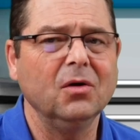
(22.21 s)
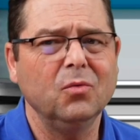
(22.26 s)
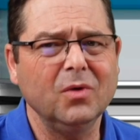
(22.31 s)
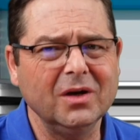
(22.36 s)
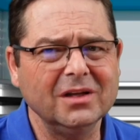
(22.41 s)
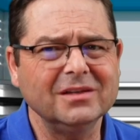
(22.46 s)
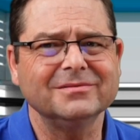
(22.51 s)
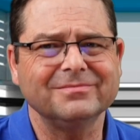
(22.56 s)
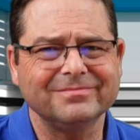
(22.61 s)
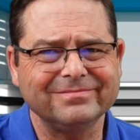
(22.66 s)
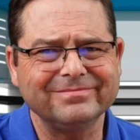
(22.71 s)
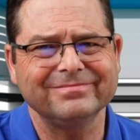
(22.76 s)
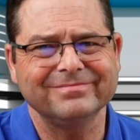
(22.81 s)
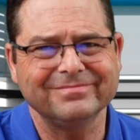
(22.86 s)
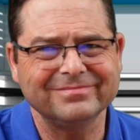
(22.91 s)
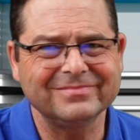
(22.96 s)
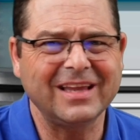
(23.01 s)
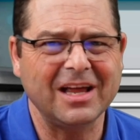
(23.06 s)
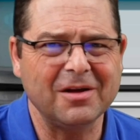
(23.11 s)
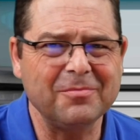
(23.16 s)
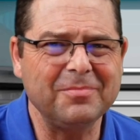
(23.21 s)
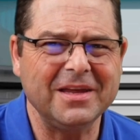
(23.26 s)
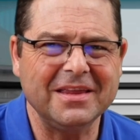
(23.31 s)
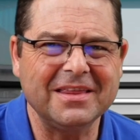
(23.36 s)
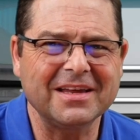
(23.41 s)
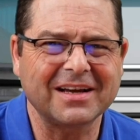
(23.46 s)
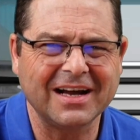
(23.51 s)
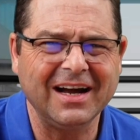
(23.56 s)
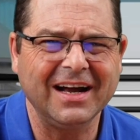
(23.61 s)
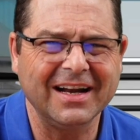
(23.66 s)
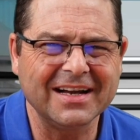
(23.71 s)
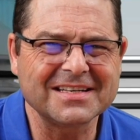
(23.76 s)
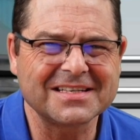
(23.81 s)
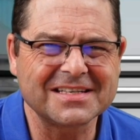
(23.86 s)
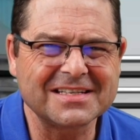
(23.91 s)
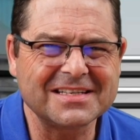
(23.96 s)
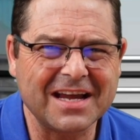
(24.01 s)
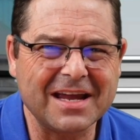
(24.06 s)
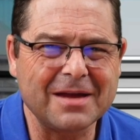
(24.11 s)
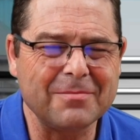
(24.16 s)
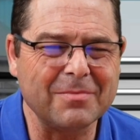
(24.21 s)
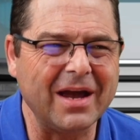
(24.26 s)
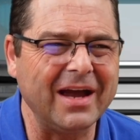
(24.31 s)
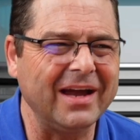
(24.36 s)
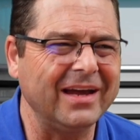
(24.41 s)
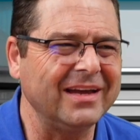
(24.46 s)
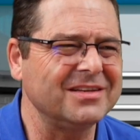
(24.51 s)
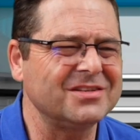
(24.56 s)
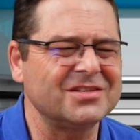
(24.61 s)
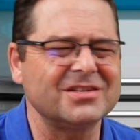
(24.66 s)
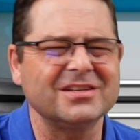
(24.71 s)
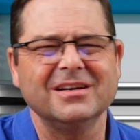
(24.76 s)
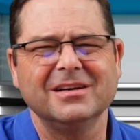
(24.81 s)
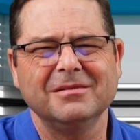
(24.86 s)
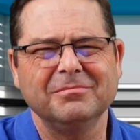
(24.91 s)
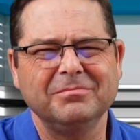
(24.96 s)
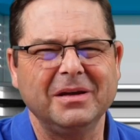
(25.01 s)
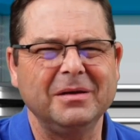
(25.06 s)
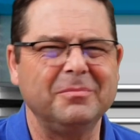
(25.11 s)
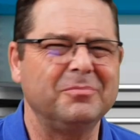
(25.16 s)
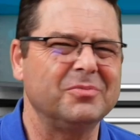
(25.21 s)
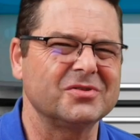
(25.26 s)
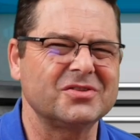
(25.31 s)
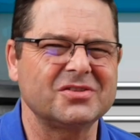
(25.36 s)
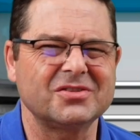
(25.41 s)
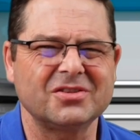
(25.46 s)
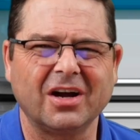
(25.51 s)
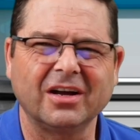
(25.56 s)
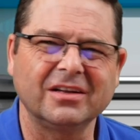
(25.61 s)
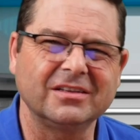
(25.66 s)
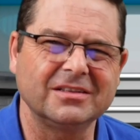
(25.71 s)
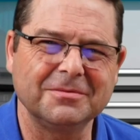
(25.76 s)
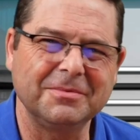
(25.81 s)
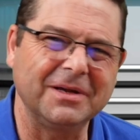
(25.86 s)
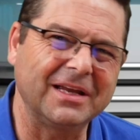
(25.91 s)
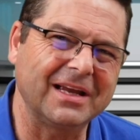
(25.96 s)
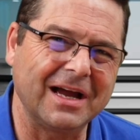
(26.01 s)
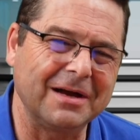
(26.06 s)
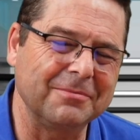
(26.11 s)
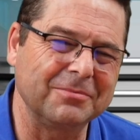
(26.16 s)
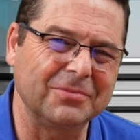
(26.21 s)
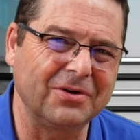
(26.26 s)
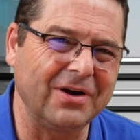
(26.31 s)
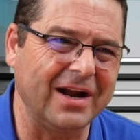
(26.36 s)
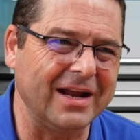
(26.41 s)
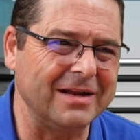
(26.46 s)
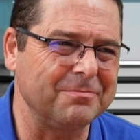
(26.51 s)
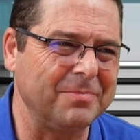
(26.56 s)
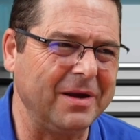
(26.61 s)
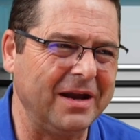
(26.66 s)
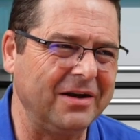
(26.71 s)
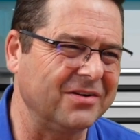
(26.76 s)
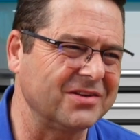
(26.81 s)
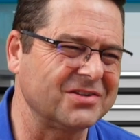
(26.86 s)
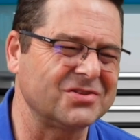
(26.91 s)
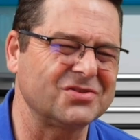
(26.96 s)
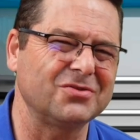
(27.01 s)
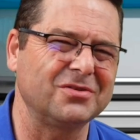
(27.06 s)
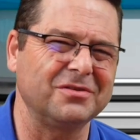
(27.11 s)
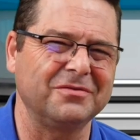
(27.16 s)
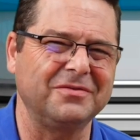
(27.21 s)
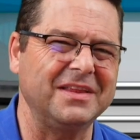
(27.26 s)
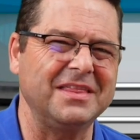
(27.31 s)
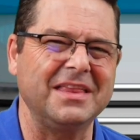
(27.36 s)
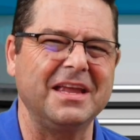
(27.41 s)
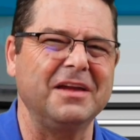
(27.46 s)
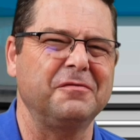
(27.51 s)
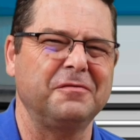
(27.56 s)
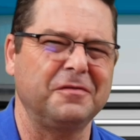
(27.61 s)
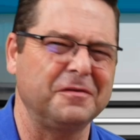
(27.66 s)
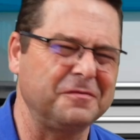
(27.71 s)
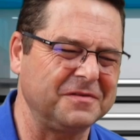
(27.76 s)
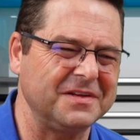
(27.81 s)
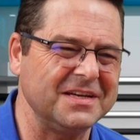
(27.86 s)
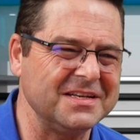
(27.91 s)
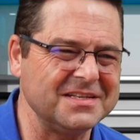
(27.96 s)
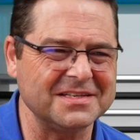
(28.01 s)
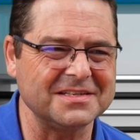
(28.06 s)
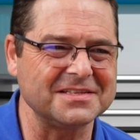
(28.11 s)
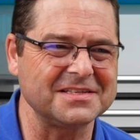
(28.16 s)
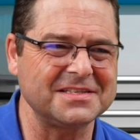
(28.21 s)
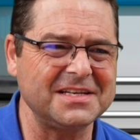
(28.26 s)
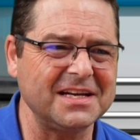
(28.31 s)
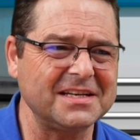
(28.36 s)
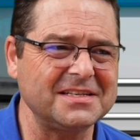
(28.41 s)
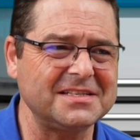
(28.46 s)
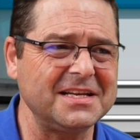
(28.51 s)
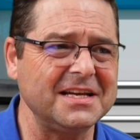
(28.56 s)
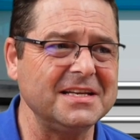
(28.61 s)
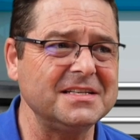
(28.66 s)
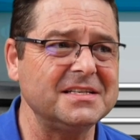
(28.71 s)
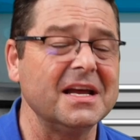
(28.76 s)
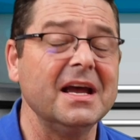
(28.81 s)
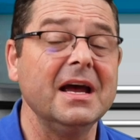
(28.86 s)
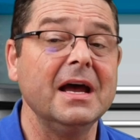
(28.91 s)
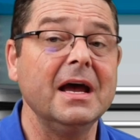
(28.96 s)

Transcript: Well, they'll be the kind of same age. People start to become grandparents sort of in their 50s and 60s.